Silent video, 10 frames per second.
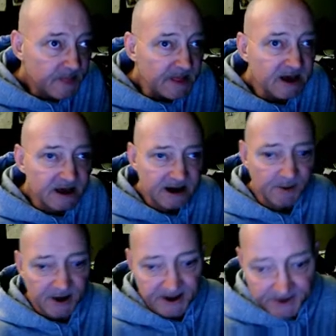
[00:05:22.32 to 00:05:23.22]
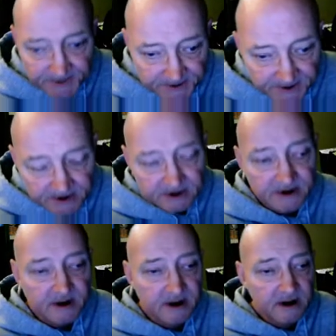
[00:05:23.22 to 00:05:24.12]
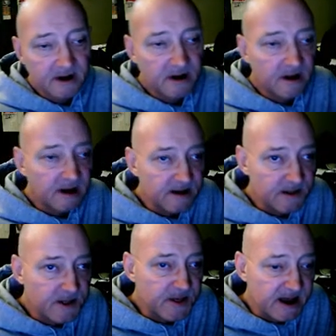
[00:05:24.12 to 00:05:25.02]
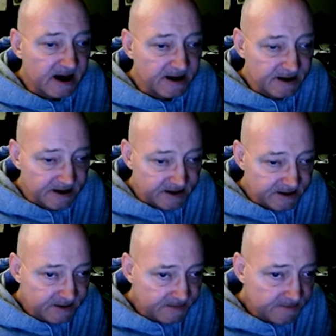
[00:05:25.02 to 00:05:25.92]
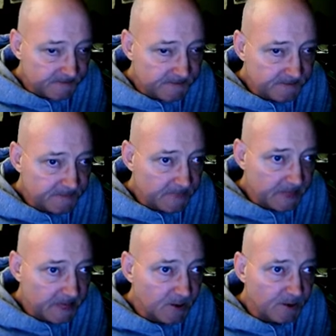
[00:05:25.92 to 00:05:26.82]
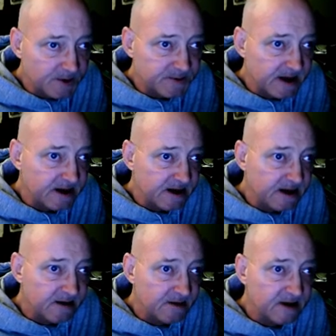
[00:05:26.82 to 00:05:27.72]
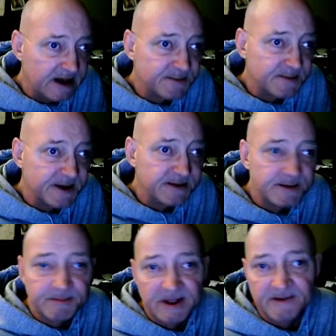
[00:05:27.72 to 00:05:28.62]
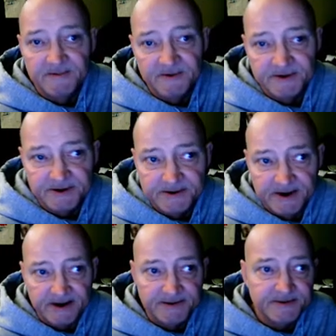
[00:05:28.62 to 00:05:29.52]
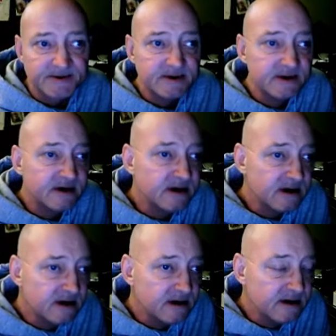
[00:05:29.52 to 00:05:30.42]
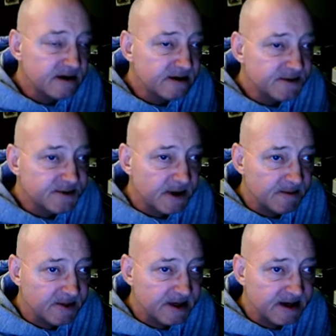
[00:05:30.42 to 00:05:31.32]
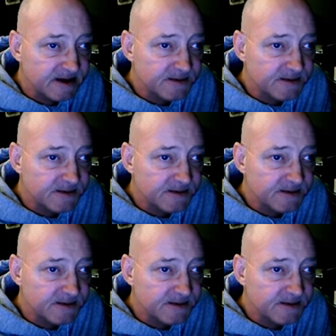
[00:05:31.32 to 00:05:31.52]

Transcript: Anyways, another thing I did was down here last days to plant for success. Some of these